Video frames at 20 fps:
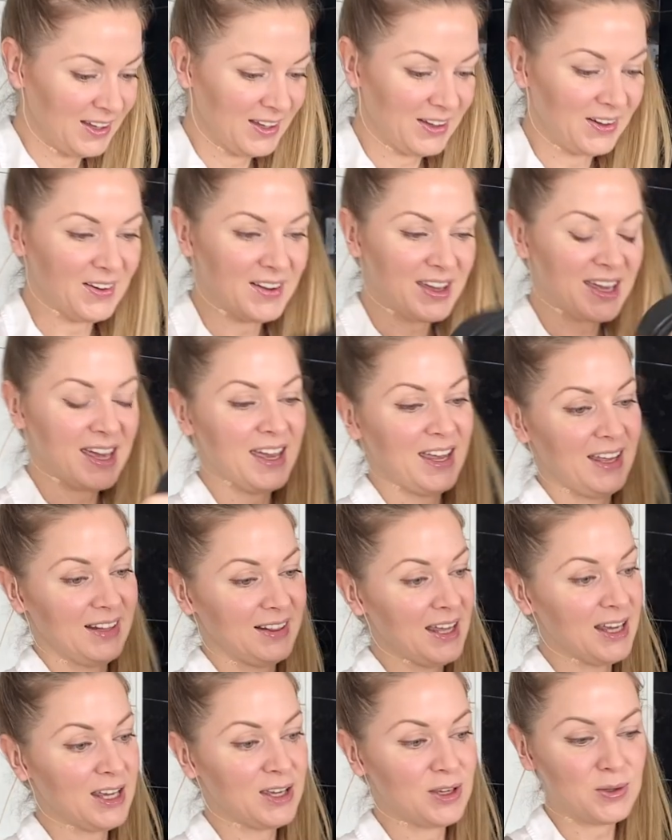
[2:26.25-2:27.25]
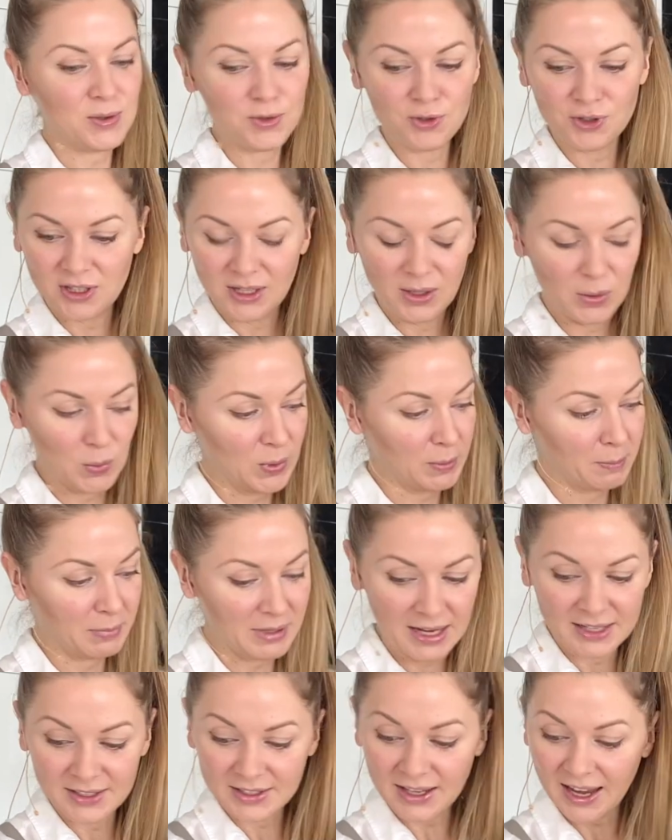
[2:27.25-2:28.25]
Okay, like usually we
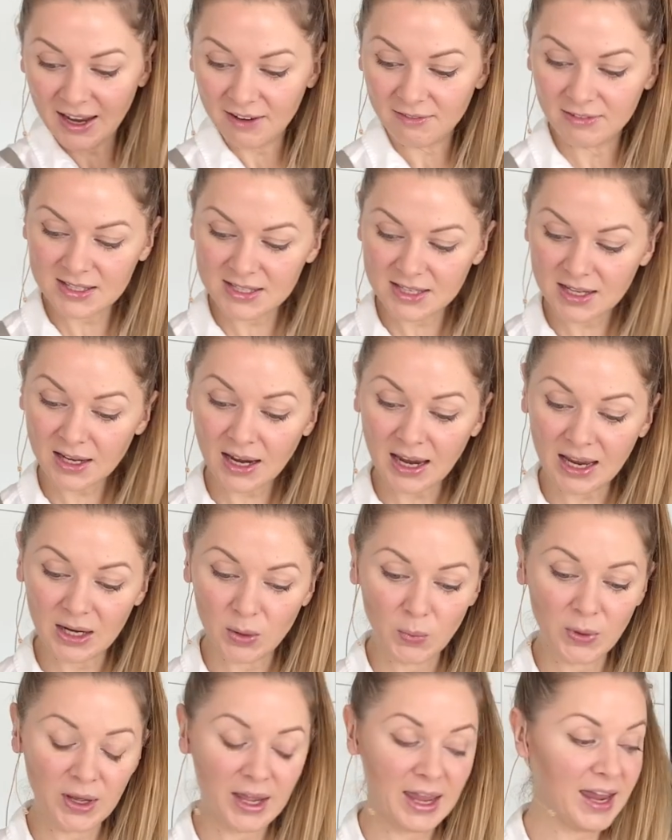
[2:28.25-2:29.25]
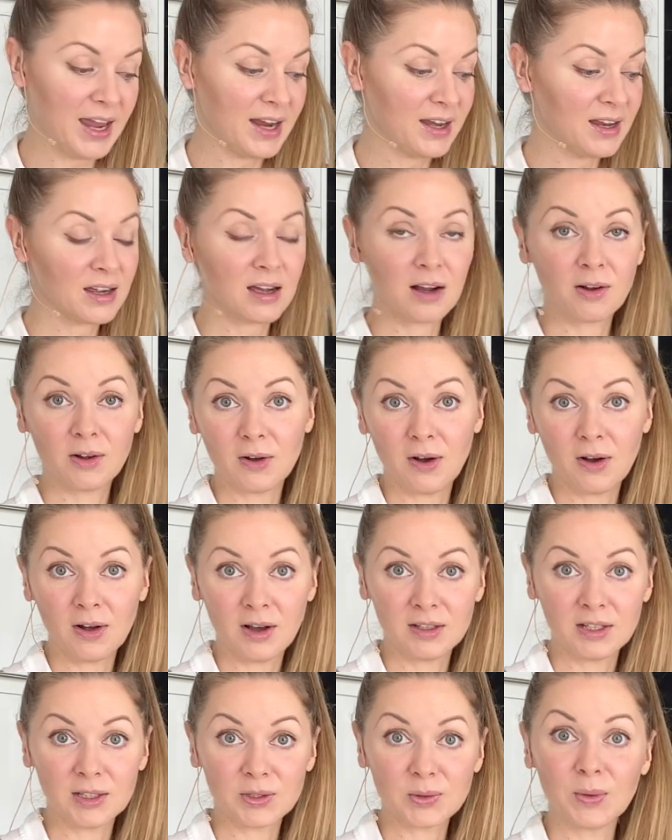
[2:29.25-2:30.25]
blend everything and we're adding
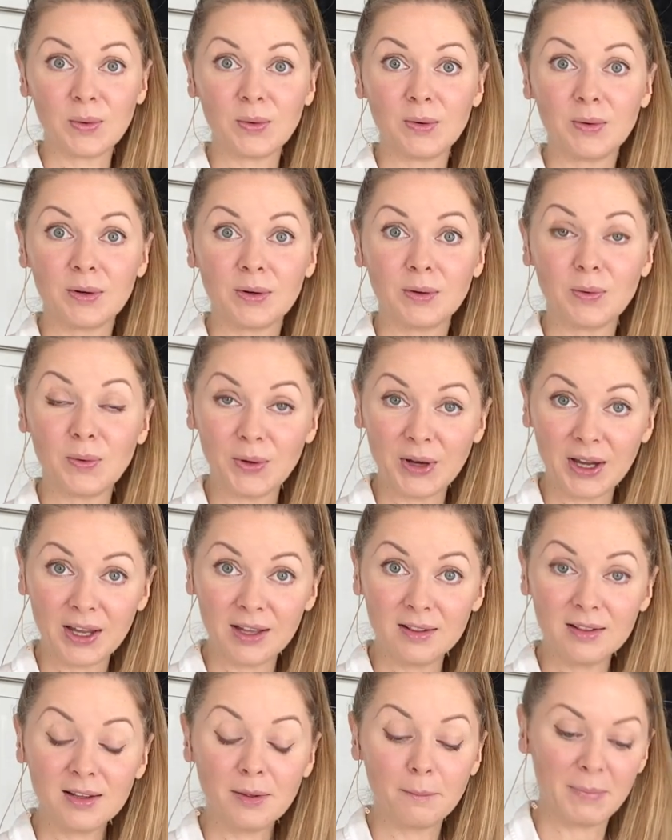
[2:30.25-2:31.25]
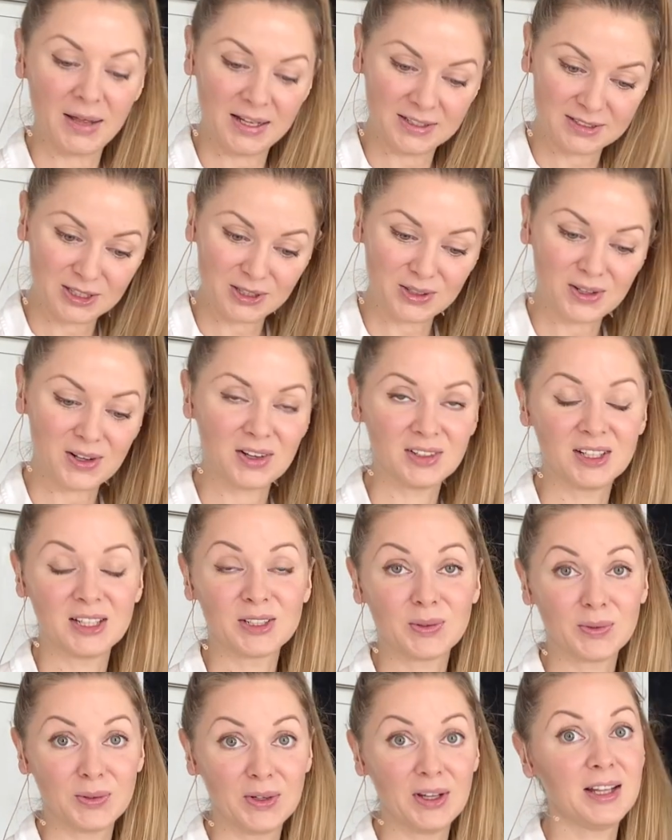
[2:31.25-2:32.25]
coconut oil, melted
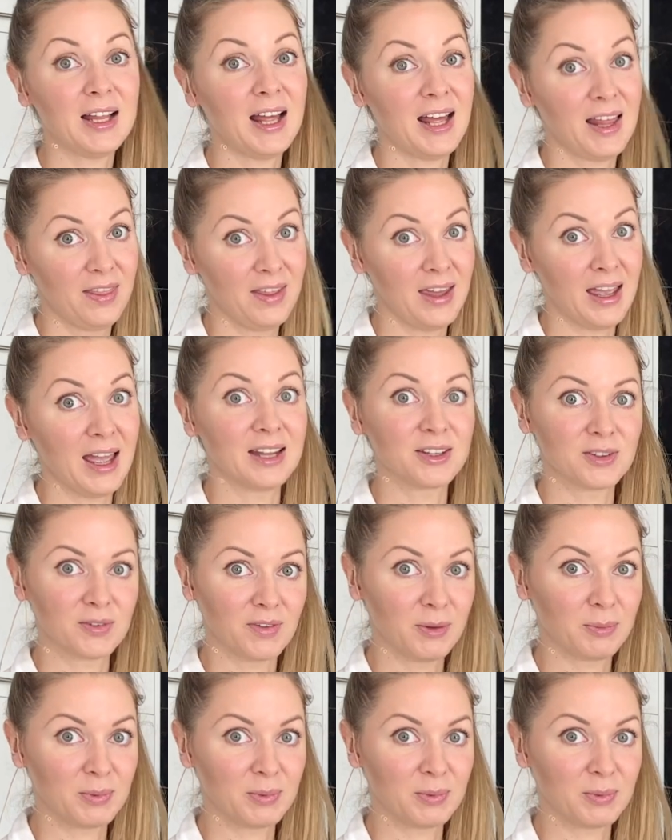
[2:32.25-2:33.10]
coconut oil at the end of the